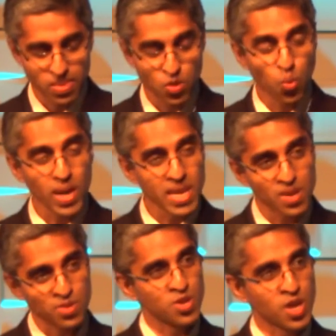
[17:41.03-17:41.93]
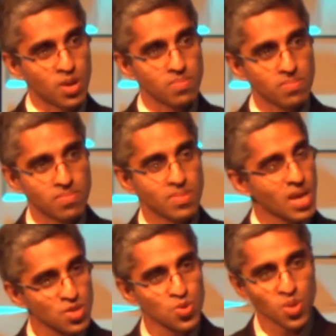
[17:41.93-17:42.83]
20 years ago,
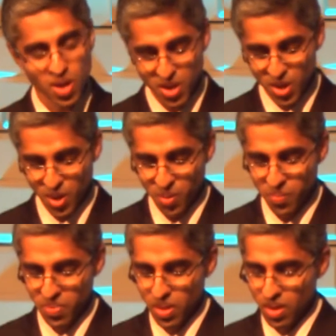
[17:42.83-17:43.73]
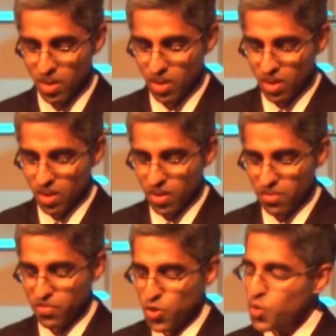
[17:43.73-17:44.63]
not too long ago,
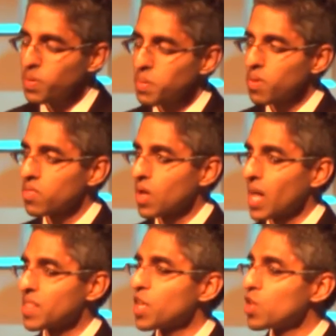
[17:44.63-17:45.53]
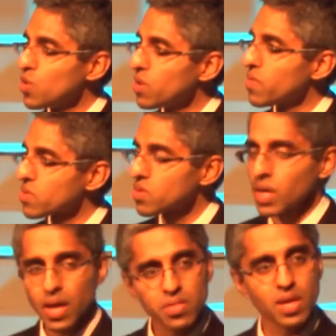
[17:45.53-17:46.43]
few people thought that universal
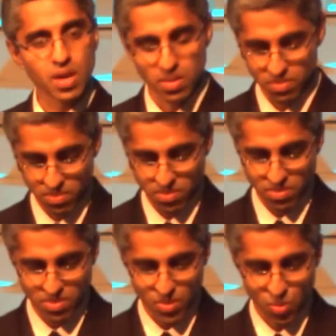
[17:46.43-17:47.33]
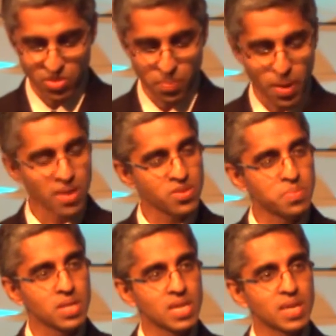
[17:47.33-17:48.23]
health care was a
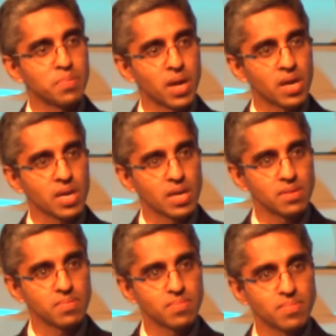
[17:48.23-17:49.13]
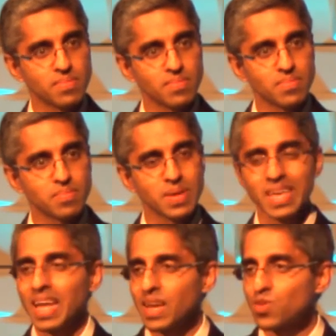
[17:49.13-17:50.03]
possibility in America. But
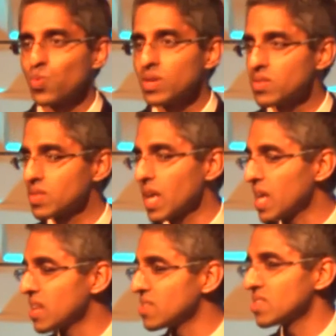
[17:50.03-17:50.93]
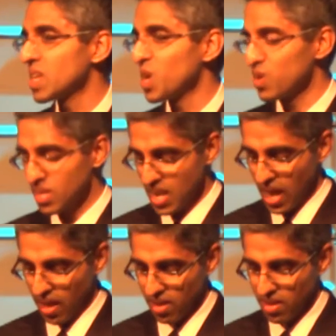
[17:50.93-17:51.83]
yet, as we stand and sit here today,